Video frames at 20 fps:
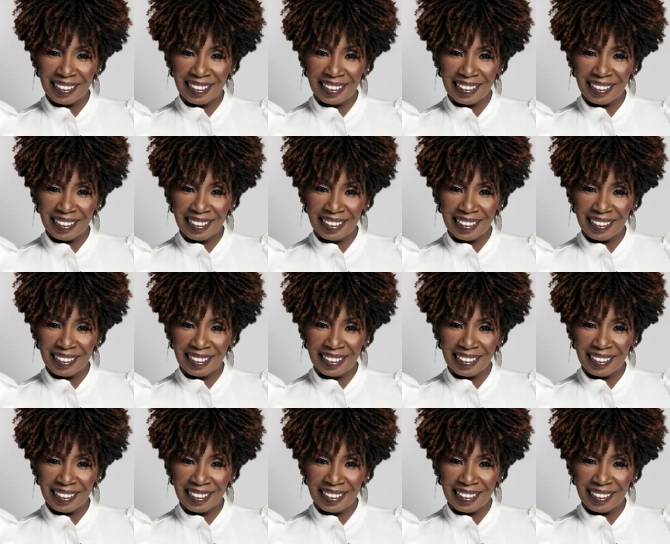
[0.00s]

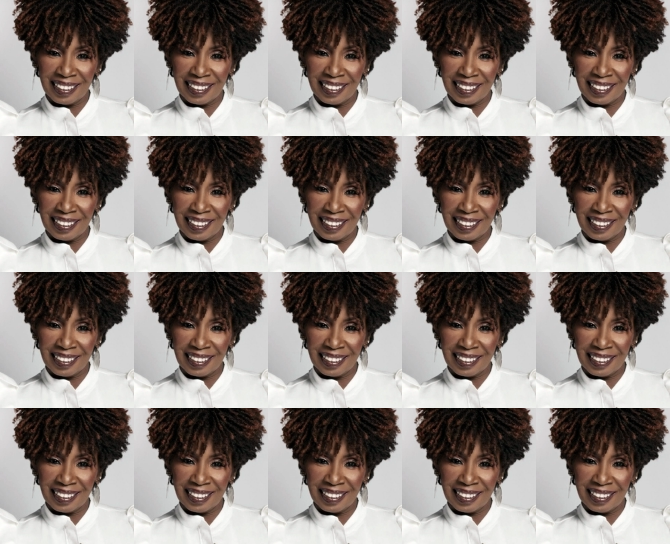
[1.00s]
Nothing is said.